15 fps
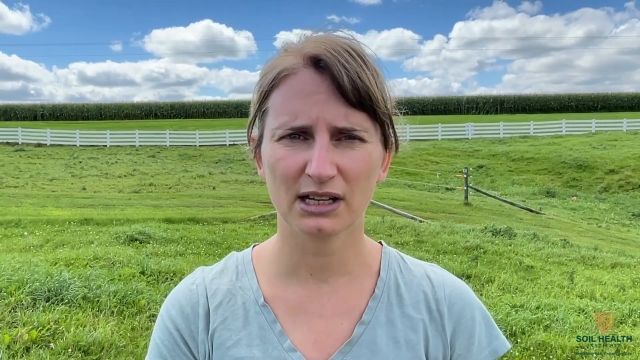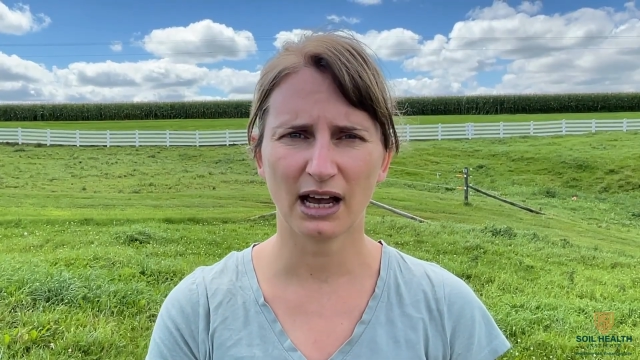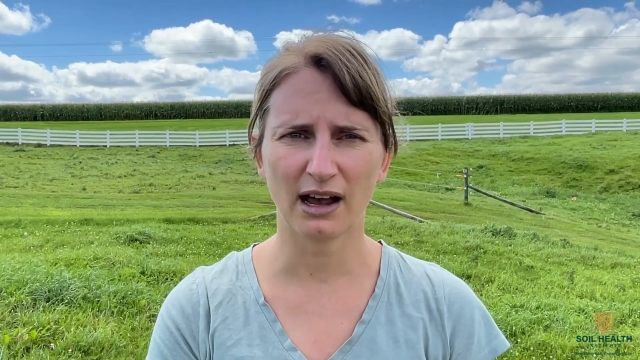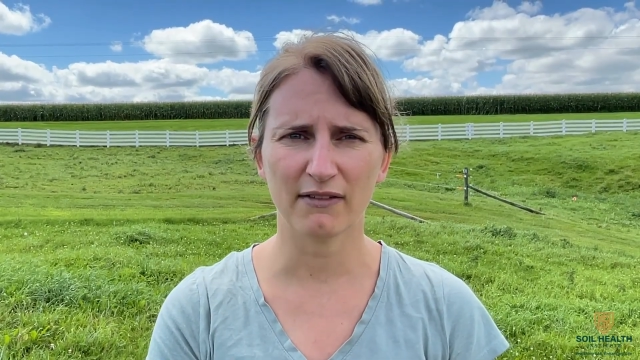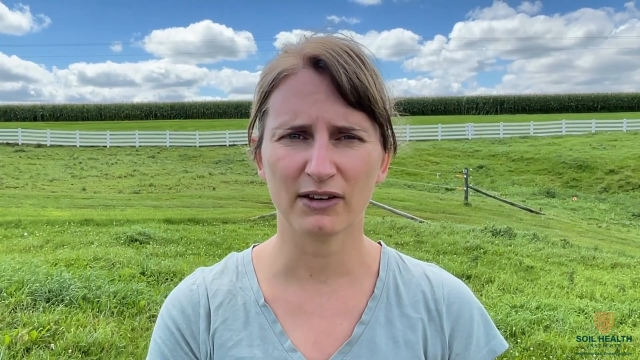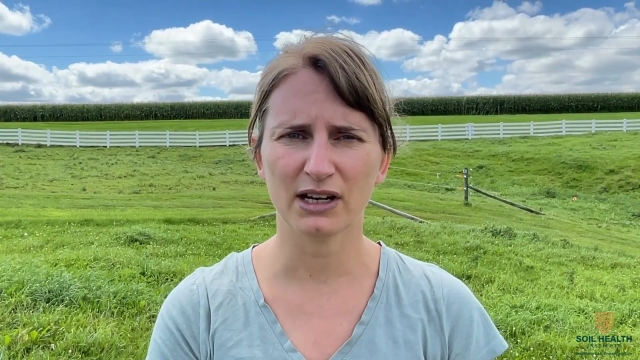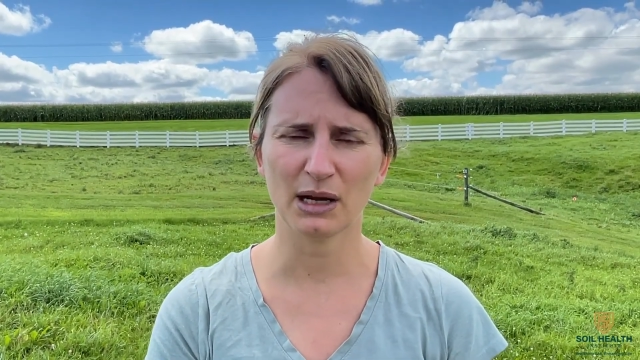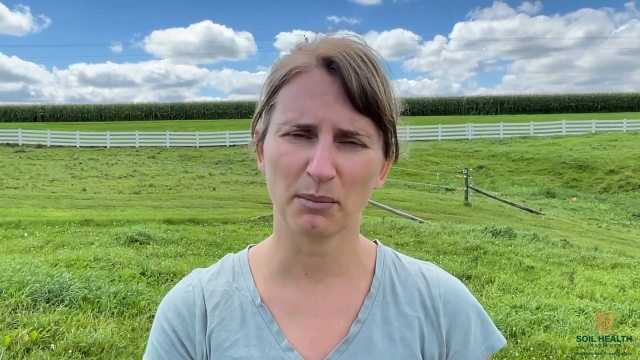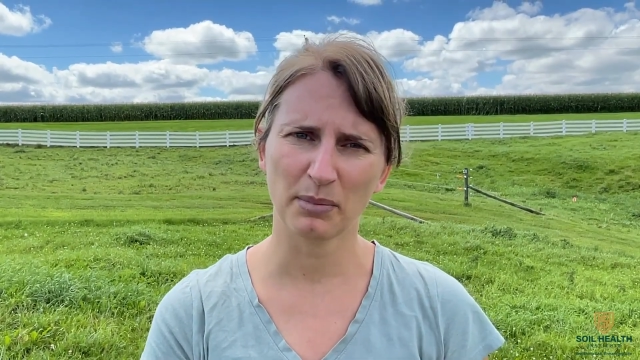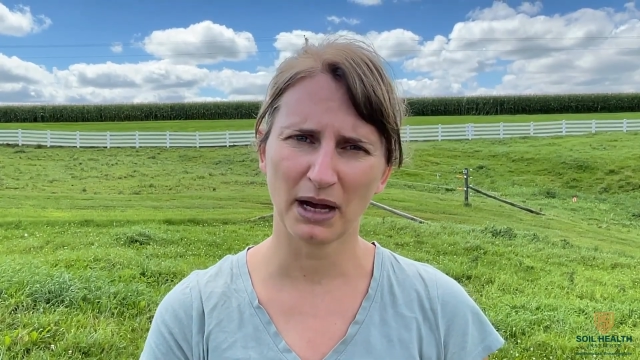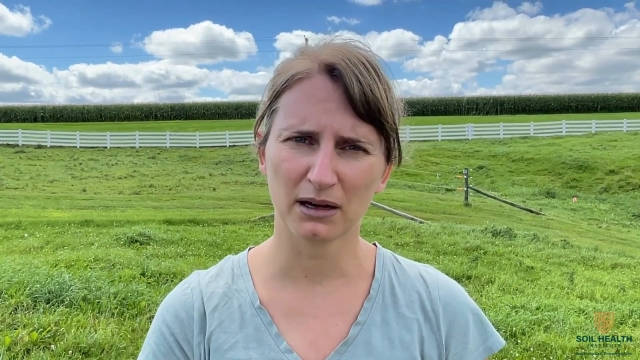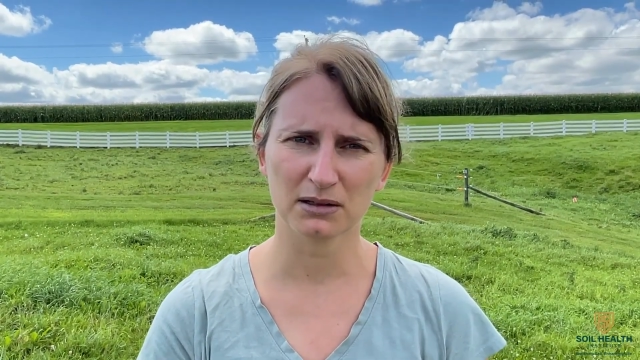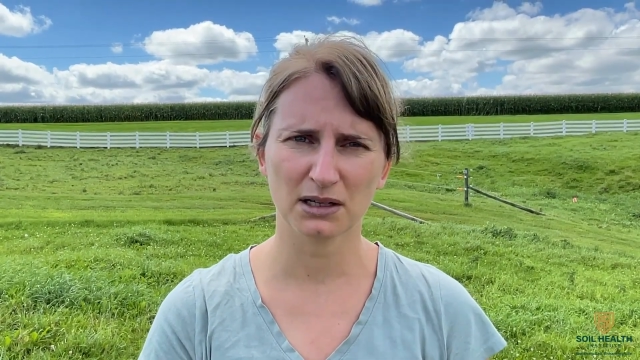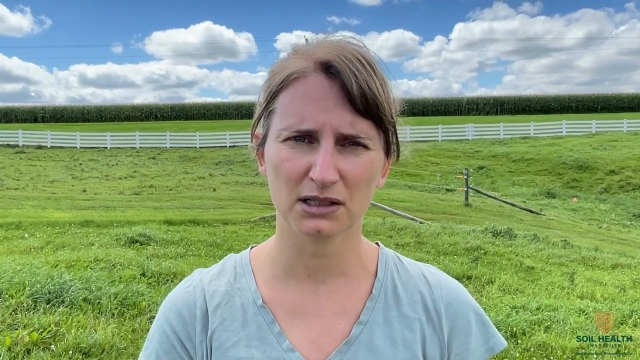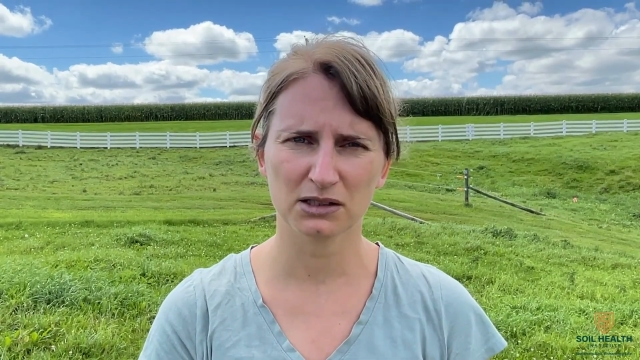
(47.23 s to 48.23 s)
have an
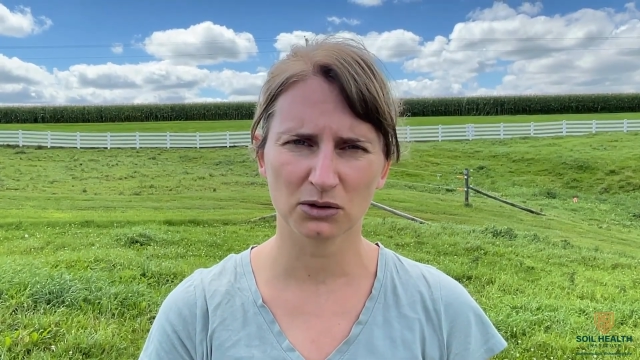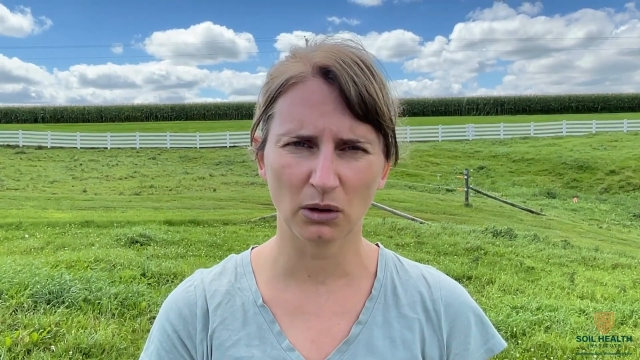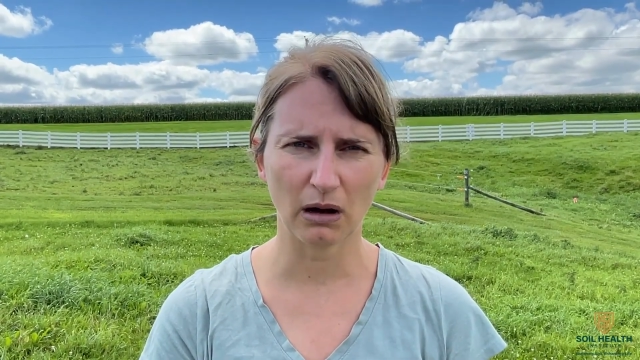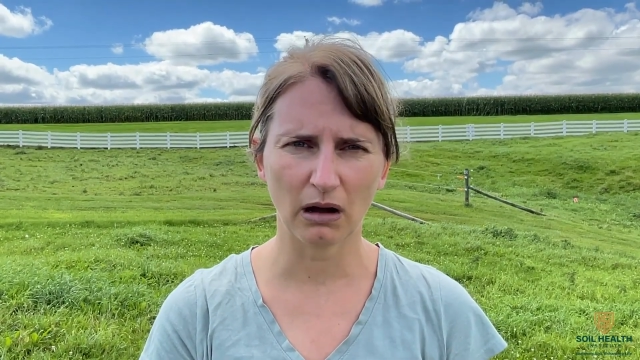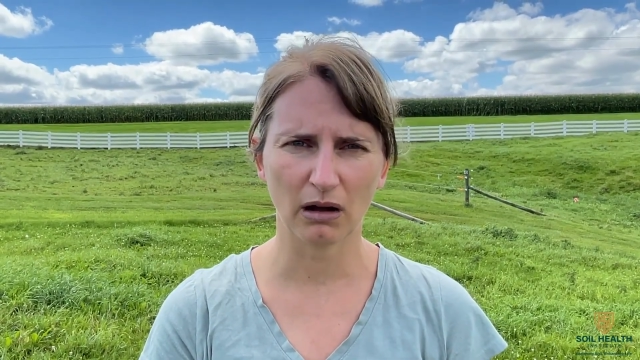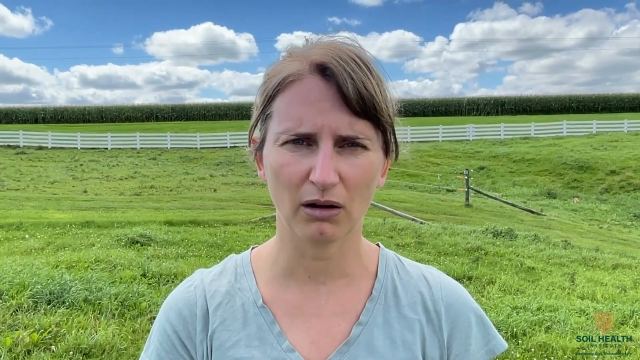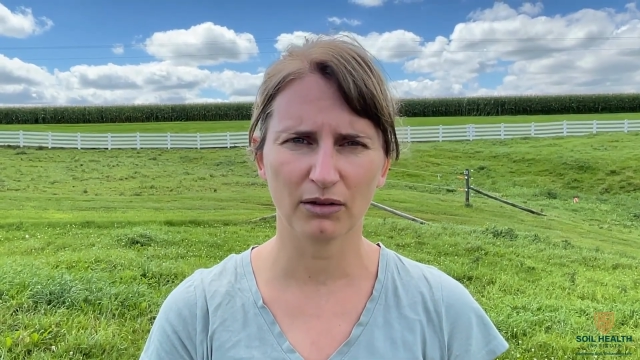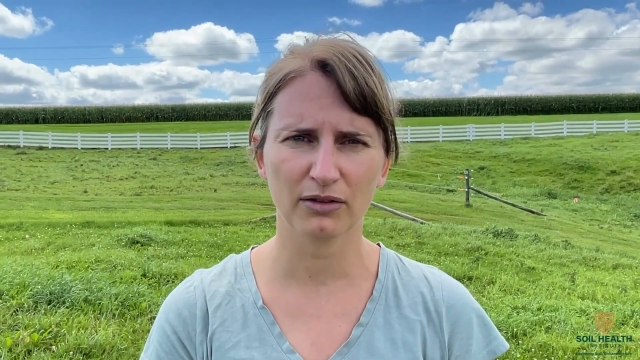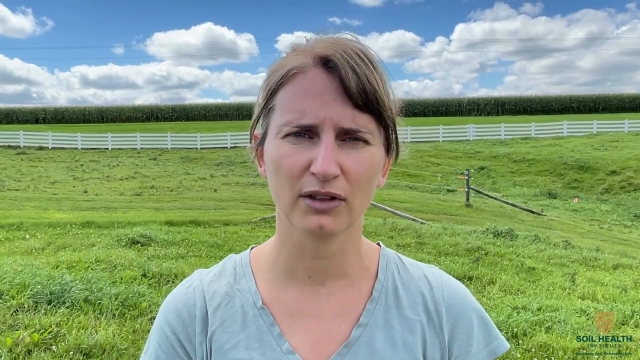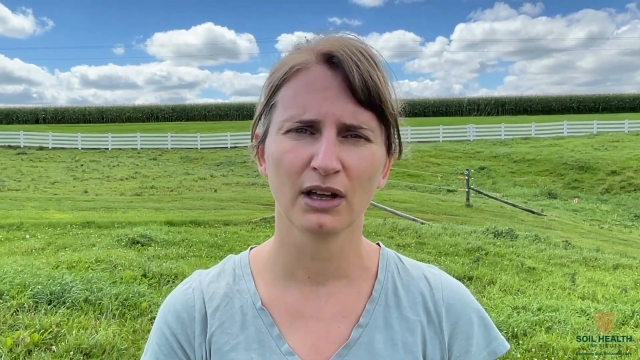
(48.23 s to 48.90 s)
impact on soil health